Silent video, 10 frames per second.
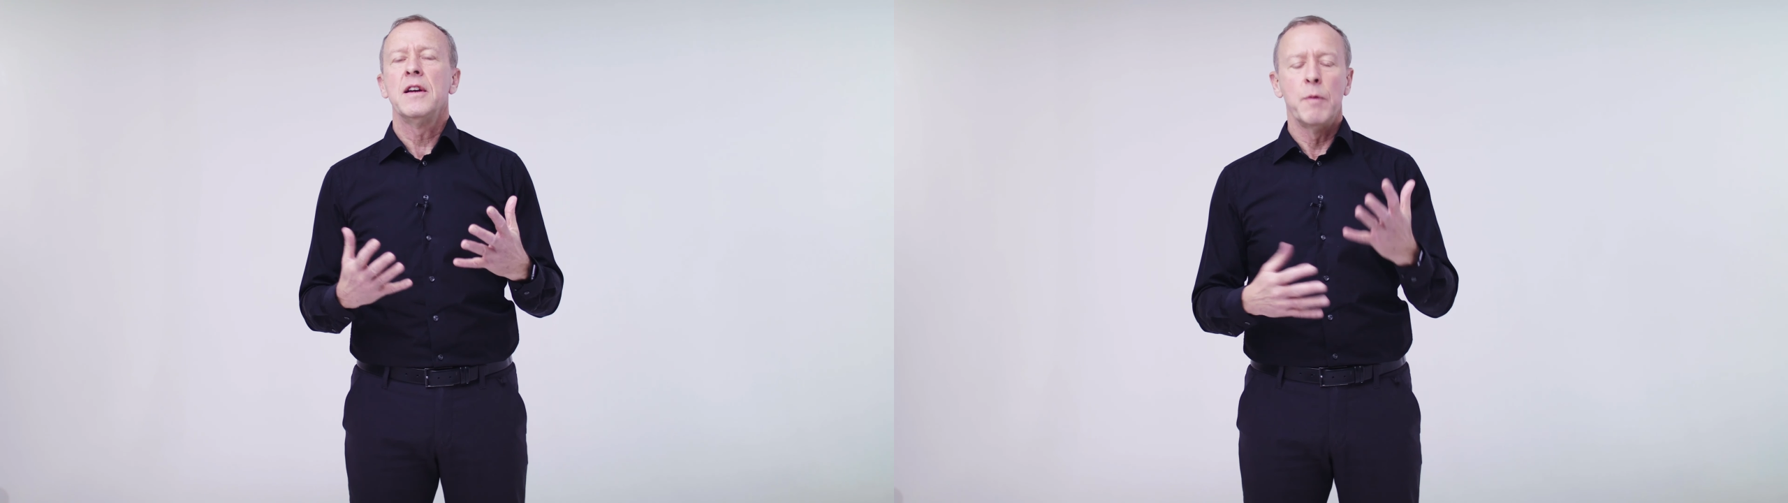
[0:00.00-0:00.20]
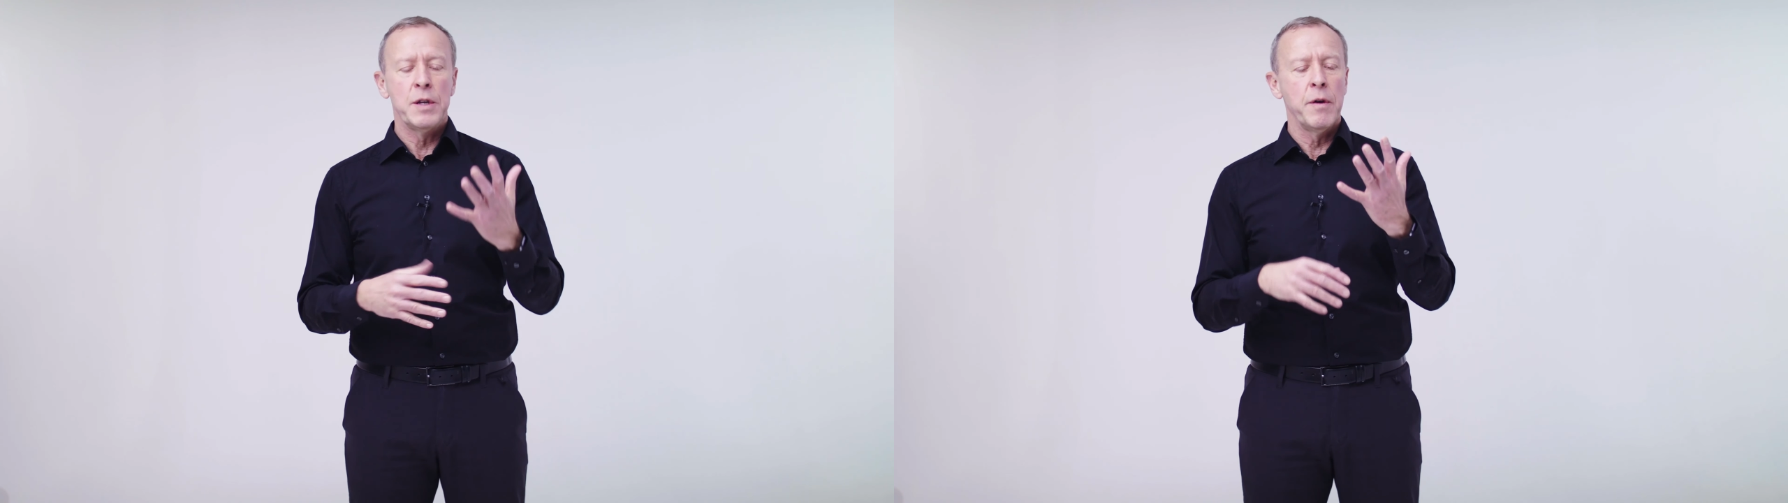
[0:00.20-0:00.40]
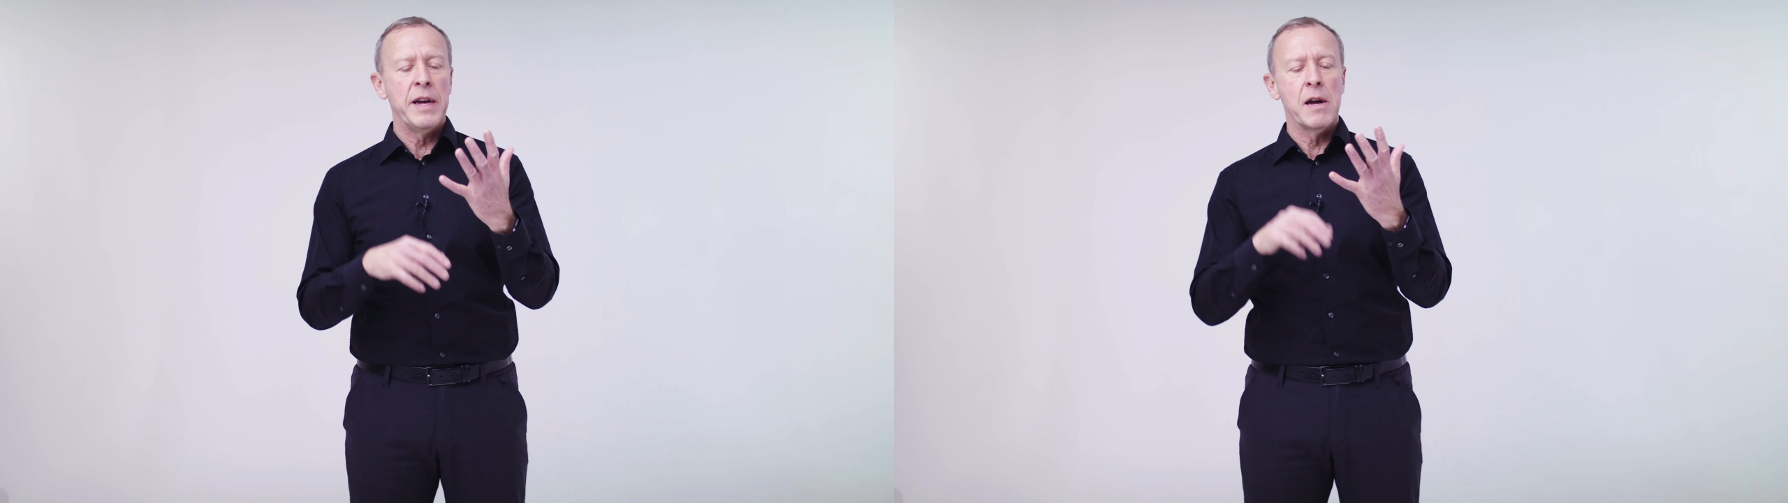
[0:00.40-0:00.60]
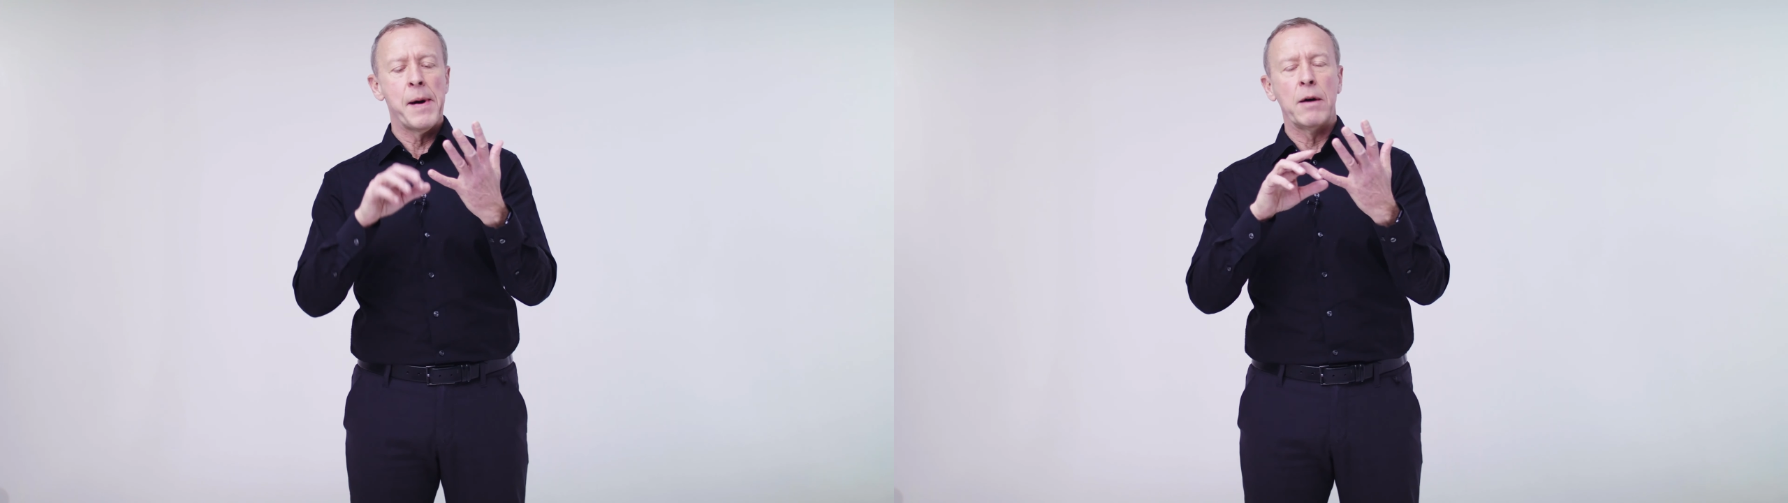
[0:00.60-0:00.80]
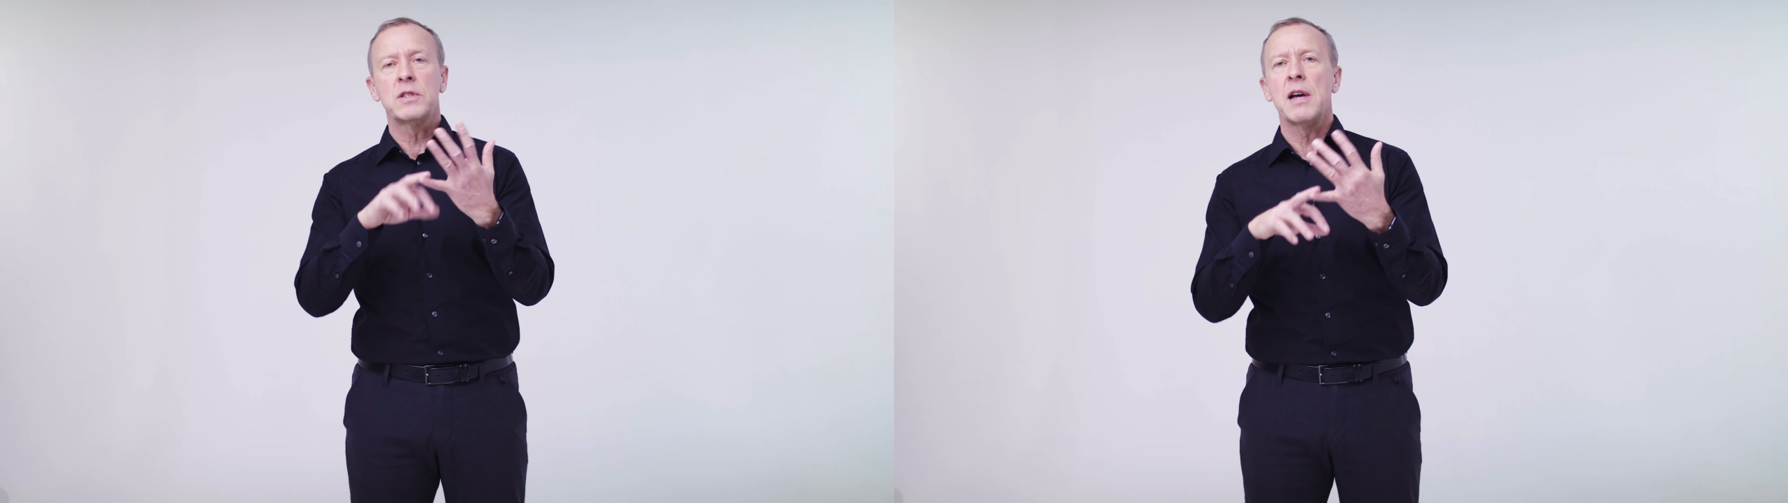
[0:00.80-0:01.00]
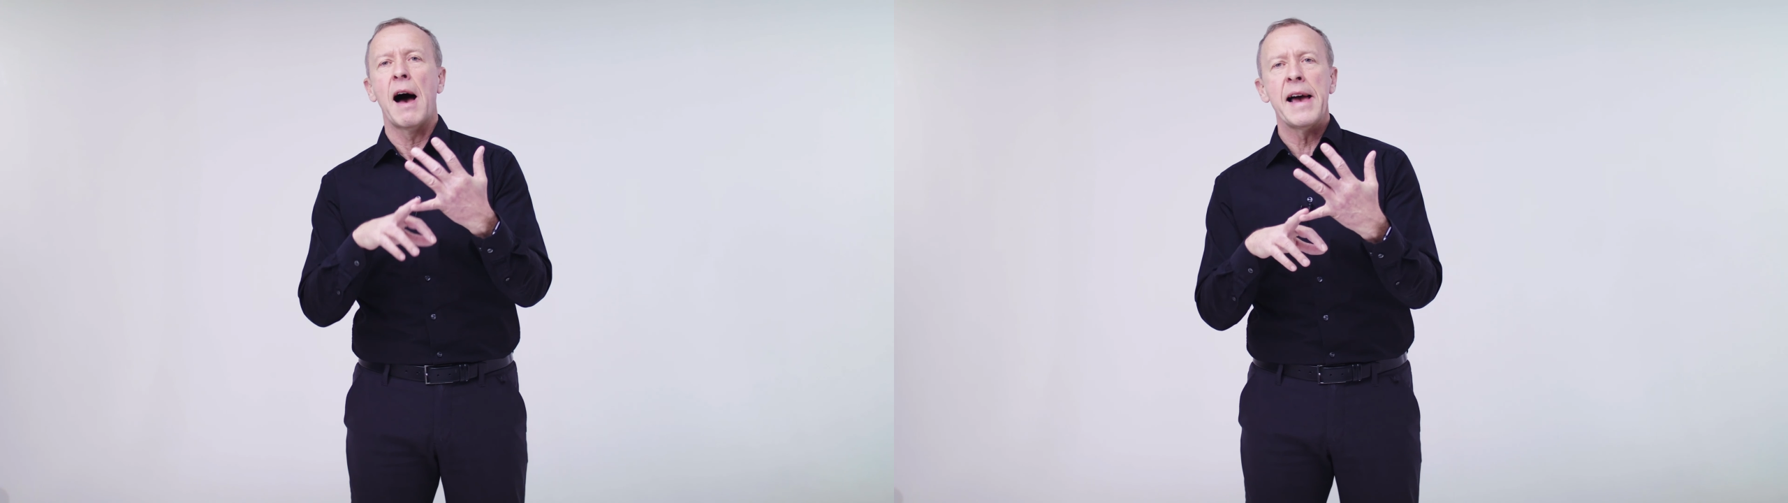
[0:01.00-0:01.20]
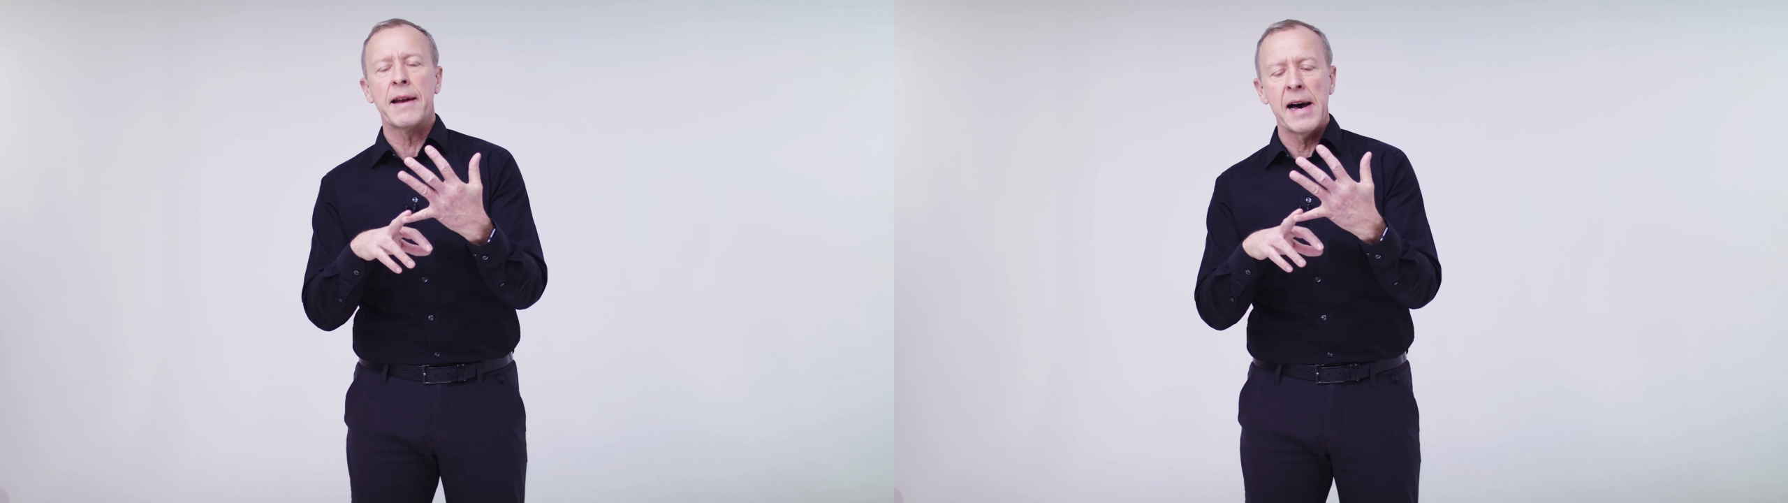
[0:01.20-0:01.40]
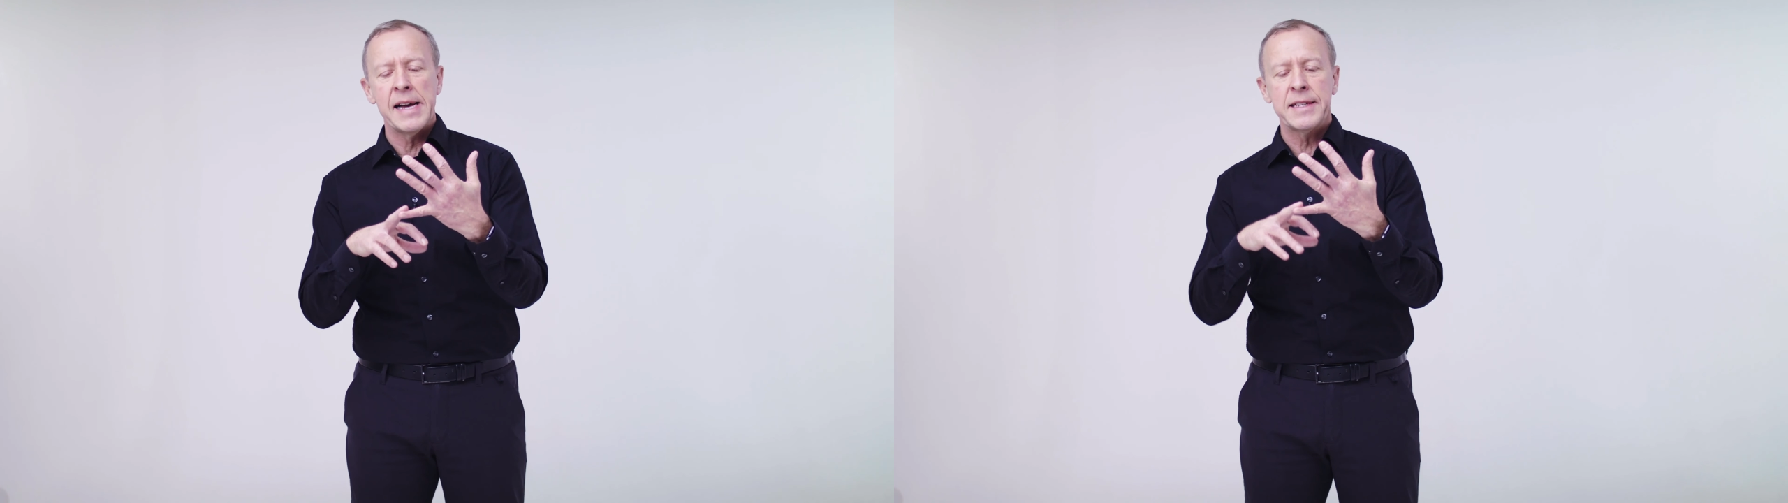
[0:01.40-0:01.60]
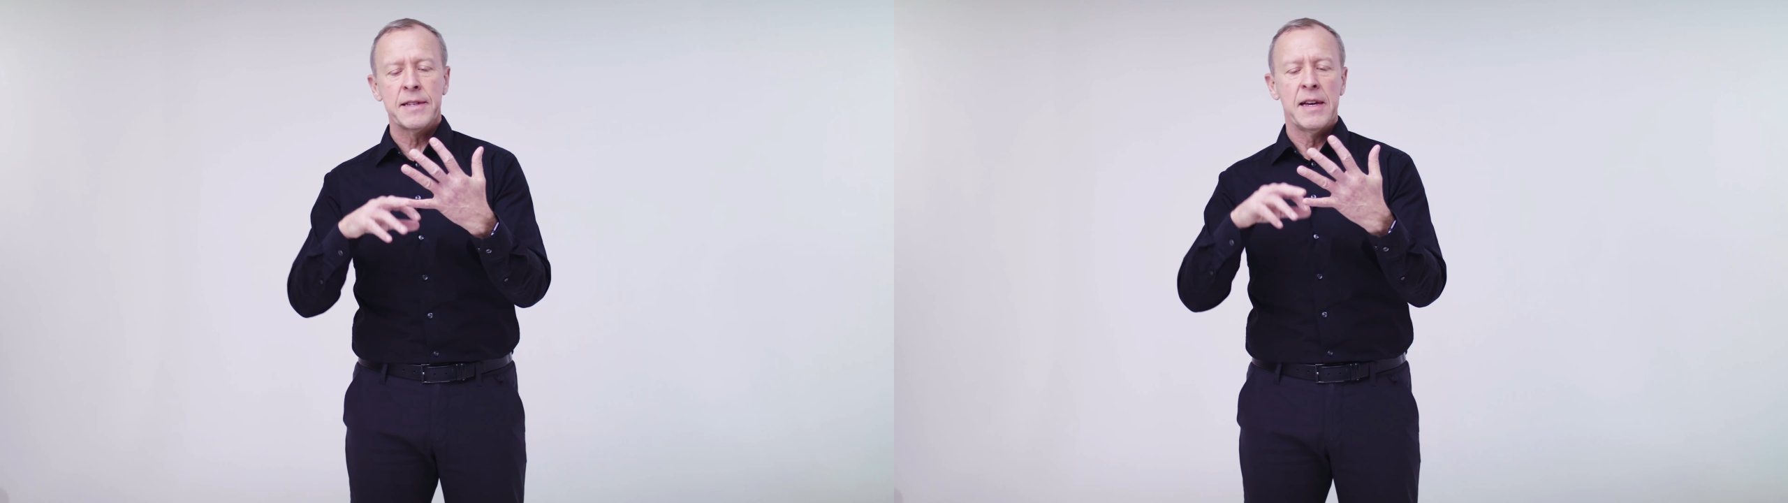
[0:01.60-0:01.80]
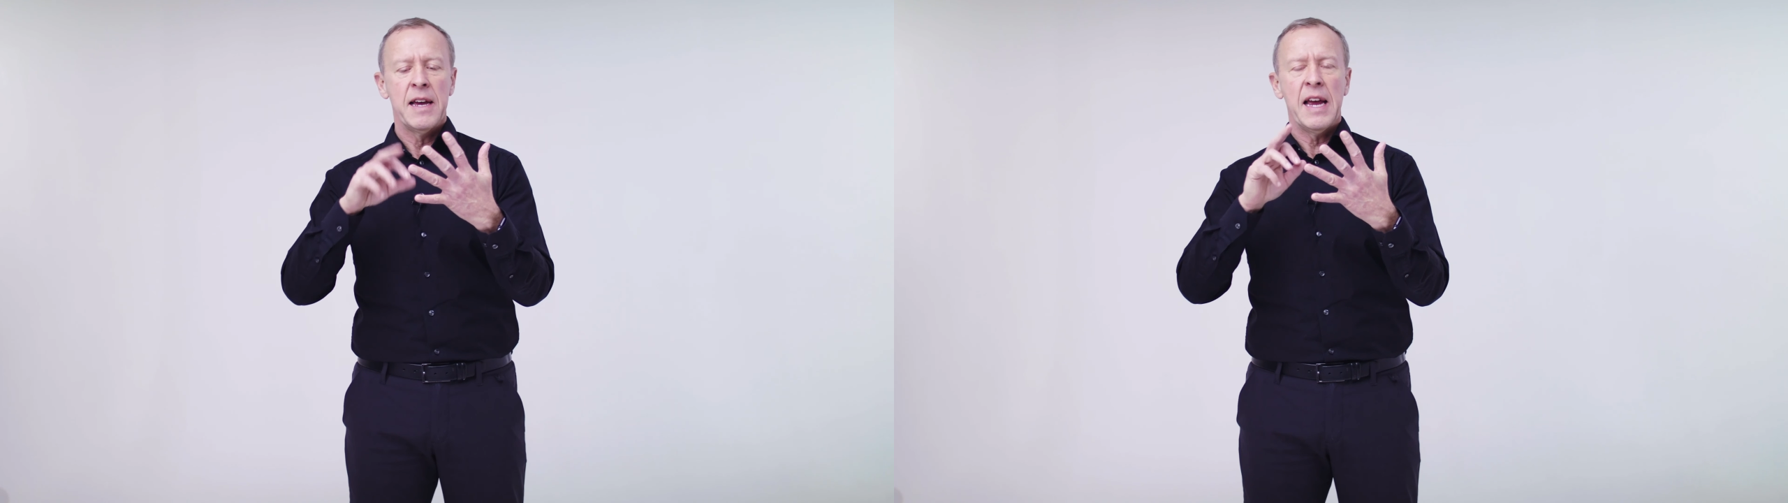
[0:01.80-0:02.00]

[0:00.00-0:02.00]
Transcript: When you hear about tired eyes,